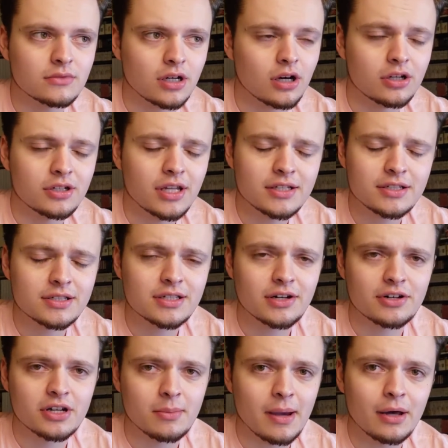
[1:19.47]

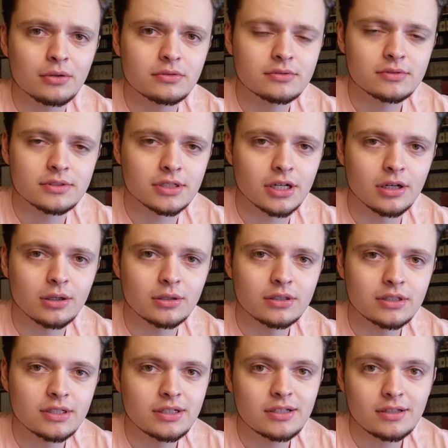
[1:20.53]
unnecessary amount, so
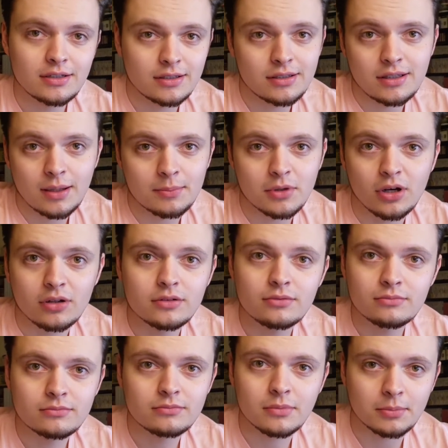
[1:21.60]
I'm not
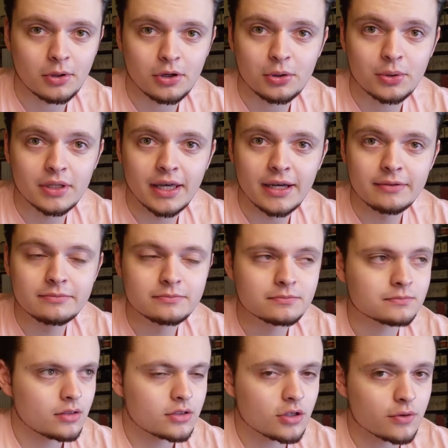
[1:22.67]
doing that.
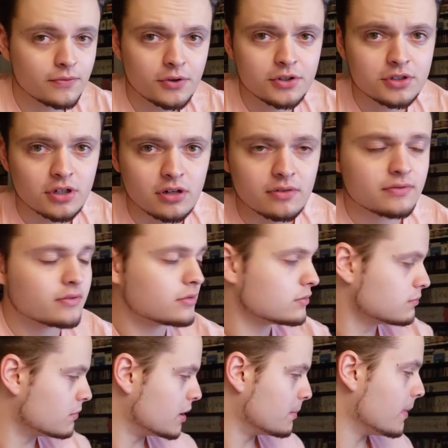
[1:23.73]
So first off,
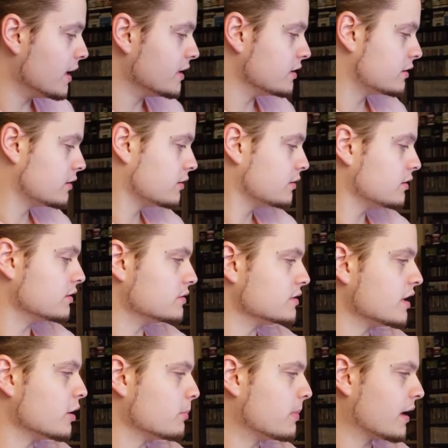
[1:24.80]
my mic is
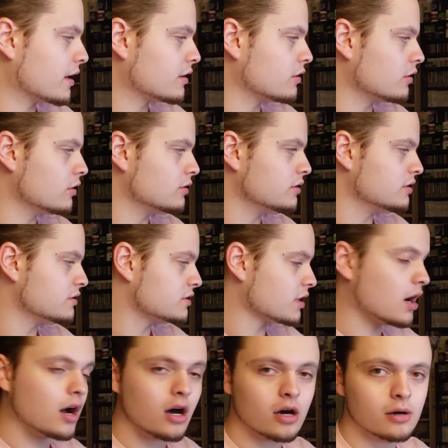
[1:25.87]
now back on its
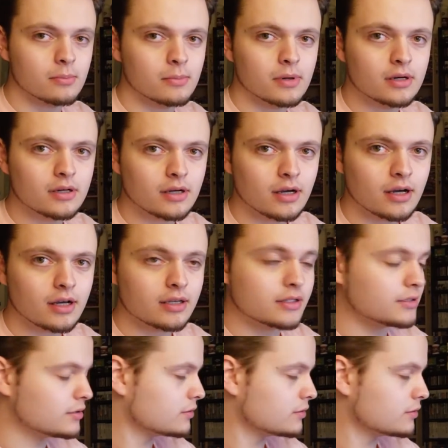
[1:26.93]
arm. I